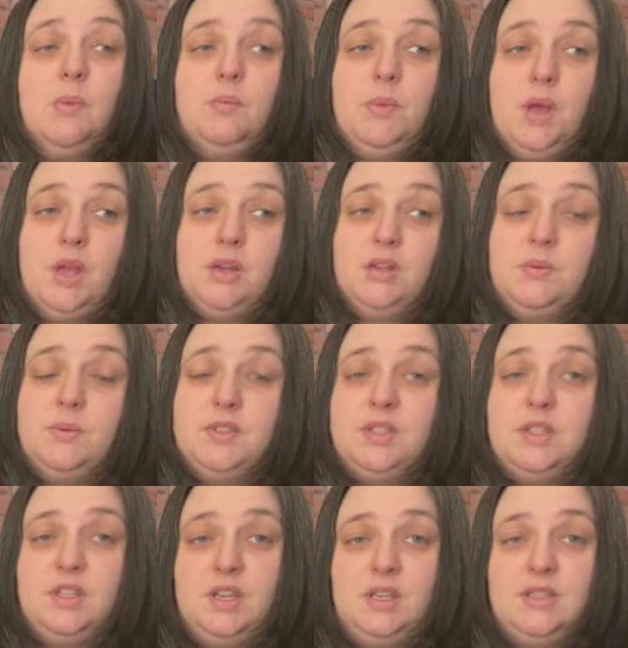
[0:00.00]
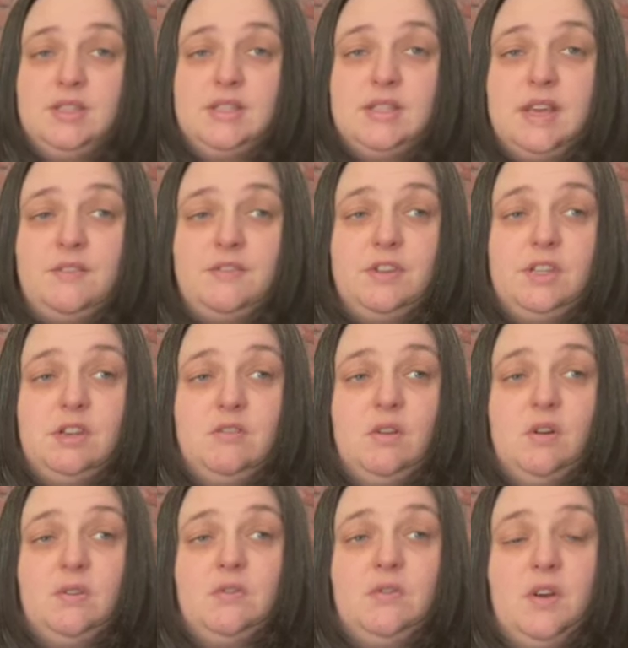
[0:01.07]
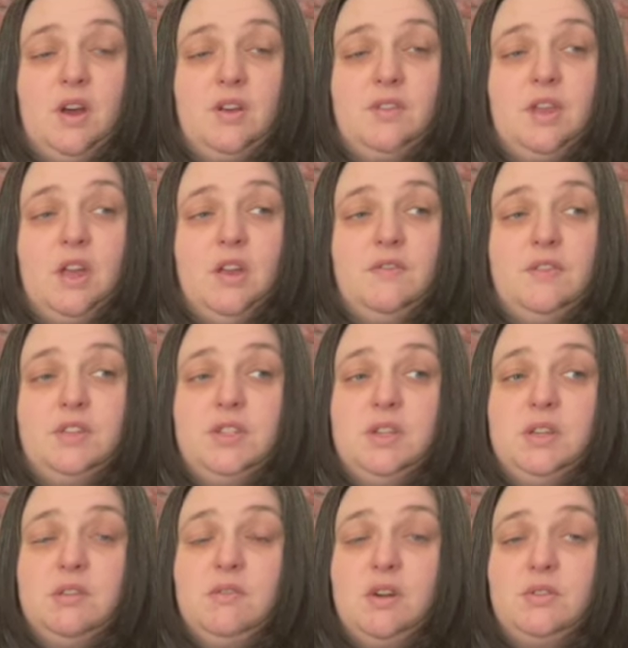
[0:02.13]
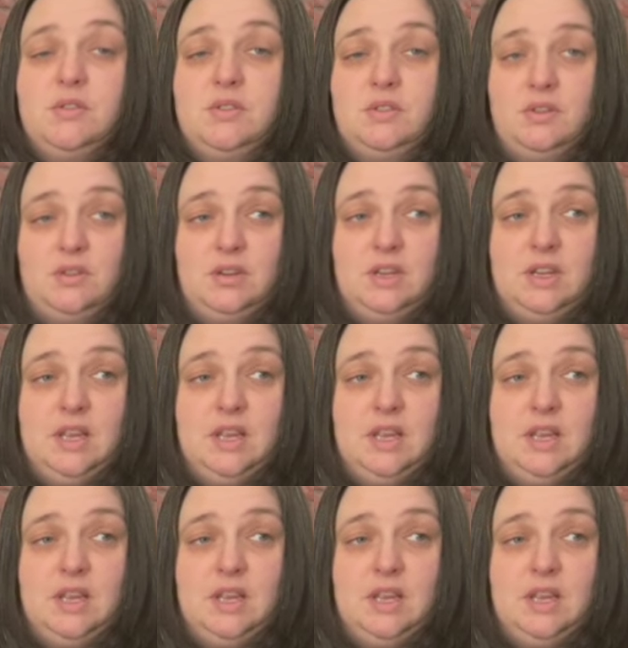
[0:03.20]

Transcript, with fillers: Bernard was a 37 year old father of a two year old son,